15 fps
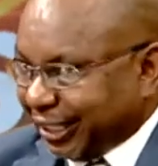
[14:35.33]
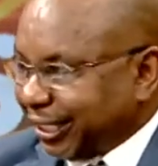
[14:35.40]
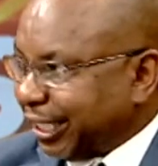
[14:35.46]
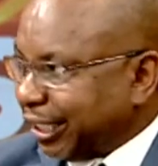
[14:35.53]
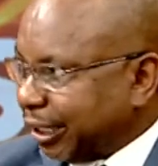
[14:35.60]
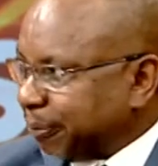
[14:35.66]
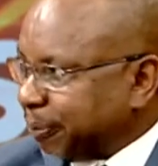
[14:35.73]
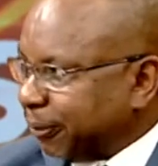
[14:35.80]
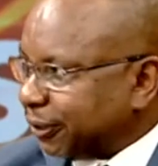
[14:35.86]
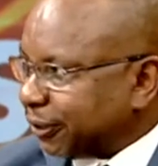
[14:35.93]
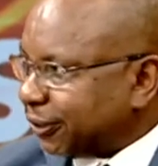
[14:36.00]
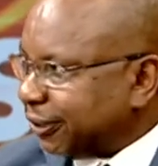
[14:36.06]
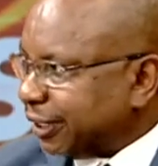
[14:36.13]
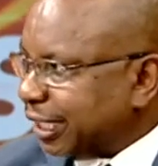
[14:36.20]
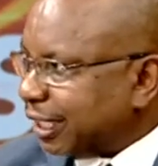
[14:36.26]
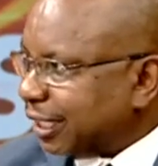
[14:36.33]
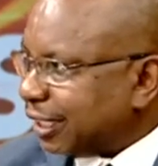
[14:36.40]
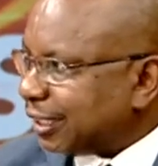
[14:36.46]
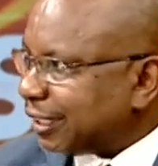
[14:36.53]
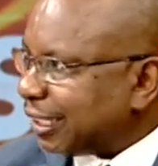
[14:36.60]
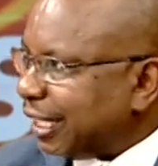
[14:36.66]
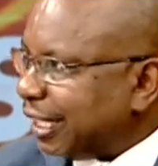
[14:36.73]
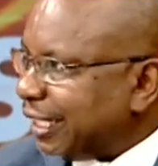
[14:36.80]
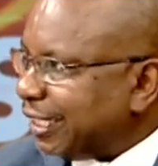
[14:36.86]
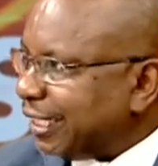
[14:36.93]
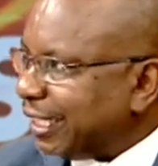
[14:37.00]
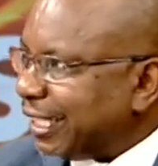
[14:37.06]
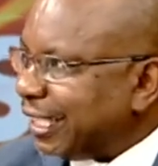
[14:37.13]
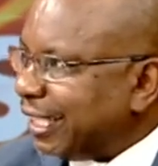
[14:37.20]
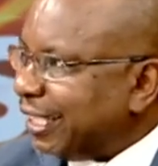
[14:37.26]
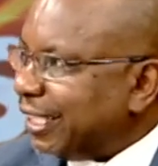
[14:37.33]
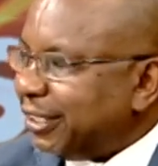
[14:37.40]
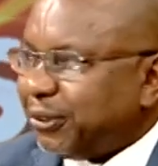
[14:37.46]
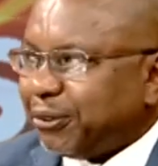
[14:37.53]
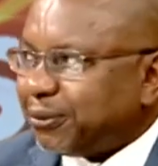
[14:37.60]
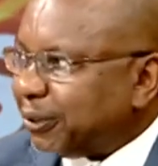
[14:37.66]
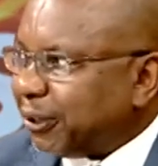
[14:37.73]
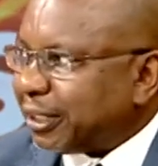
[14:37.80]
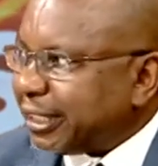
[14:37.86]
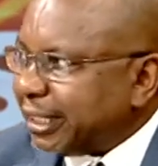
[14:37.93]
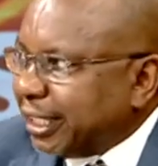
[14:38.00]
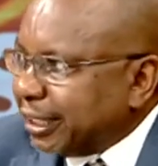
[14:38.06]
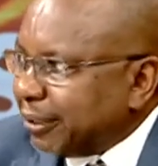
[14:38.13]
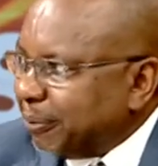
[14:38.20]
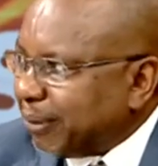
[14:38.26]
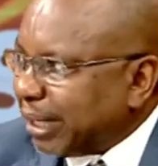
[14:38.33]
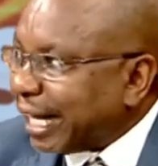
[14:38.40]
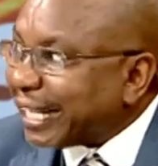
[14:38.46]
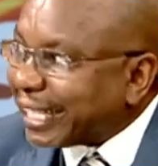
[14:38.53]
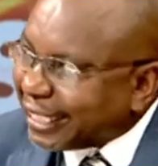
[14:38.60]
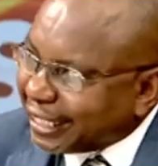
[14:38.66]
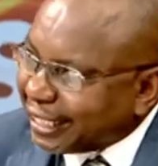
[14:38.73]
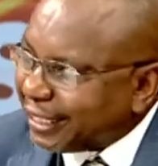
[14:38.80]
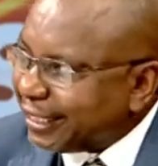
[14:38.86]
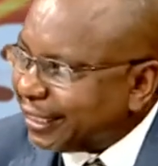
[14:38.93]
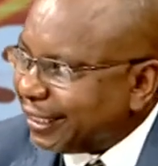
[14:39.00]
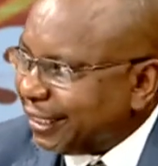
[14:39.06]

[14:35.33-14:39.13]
the airport on the other side. You've not yet buried it.